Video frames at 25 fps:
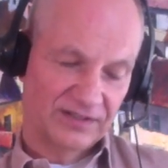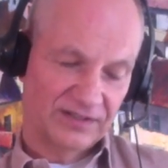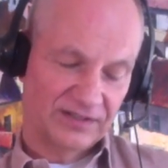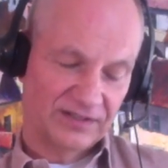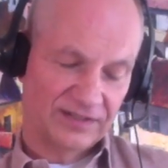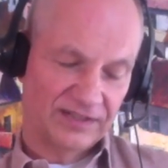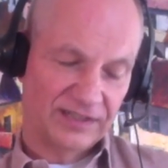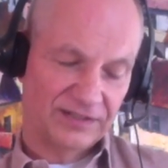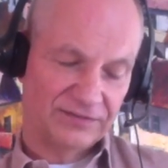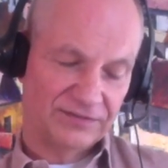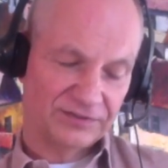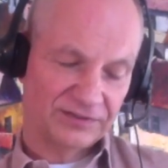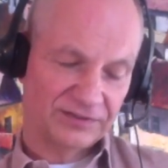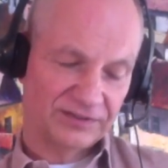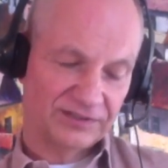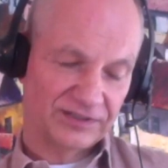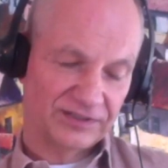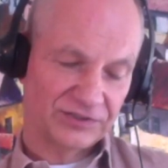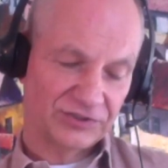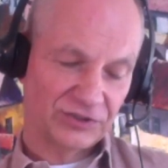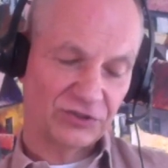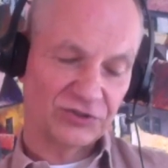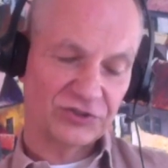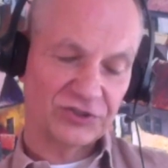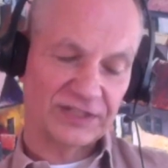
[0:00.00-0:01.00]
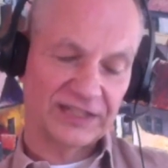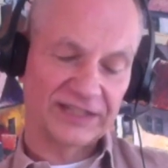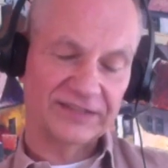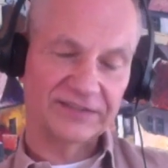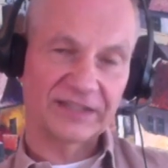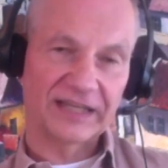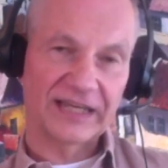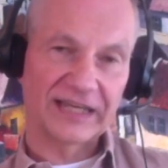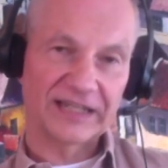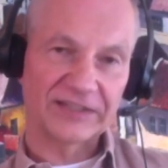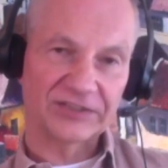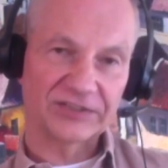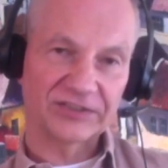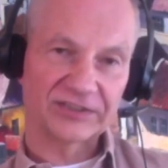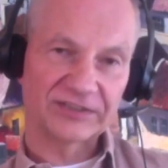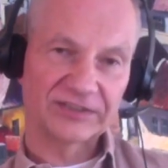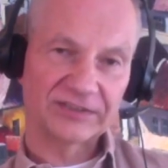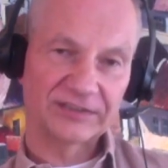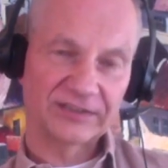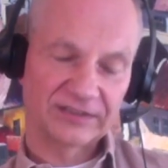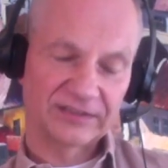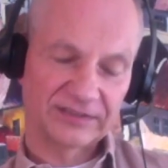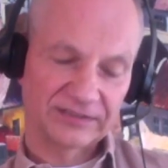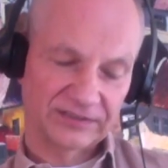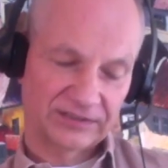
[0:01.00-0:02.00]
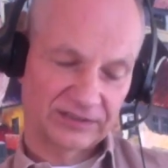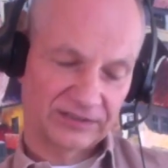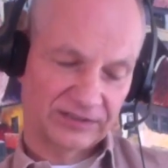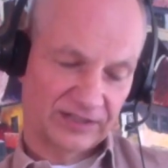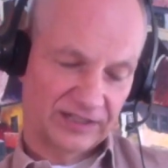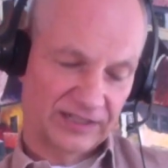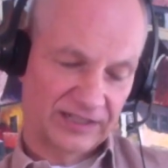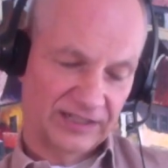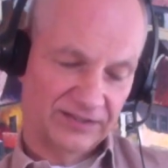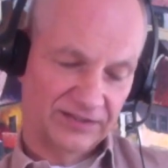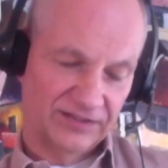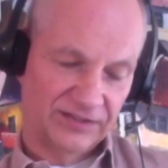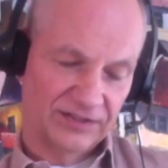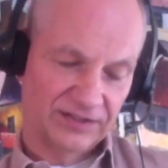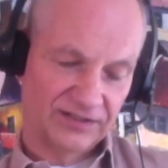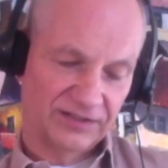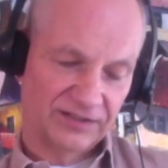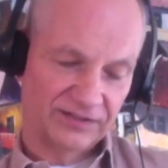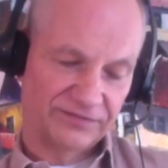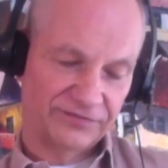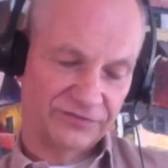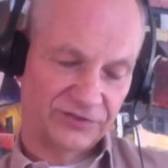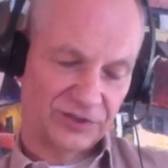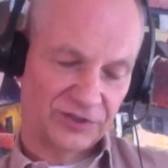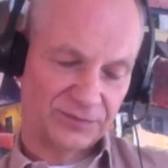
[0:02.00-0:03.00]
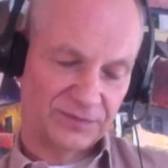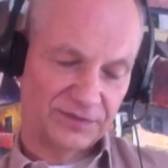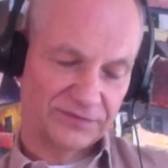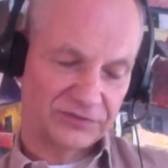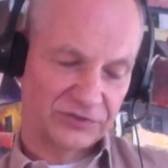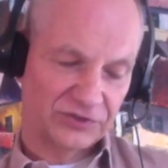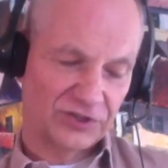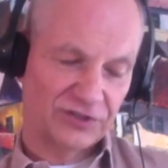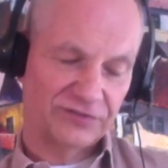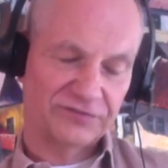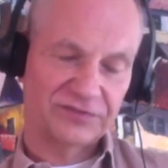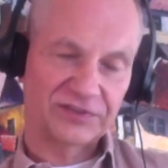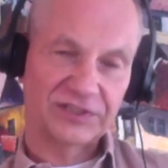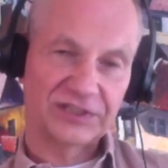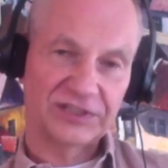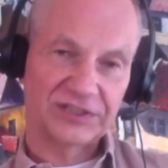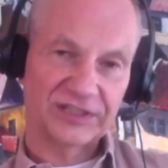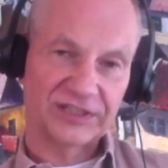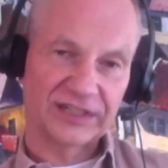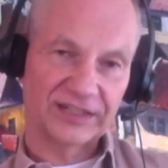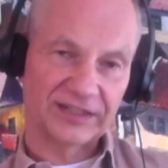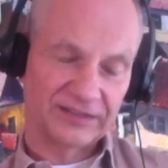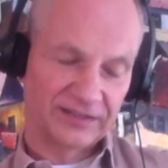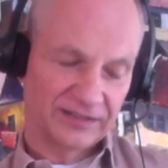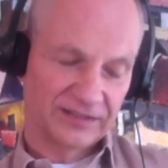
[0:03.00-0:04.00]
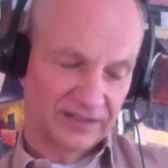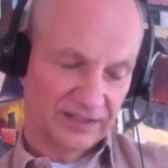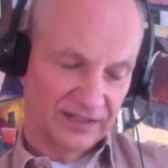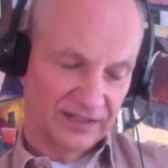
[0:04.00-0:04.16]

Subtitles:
and even social interactions in the form of service design.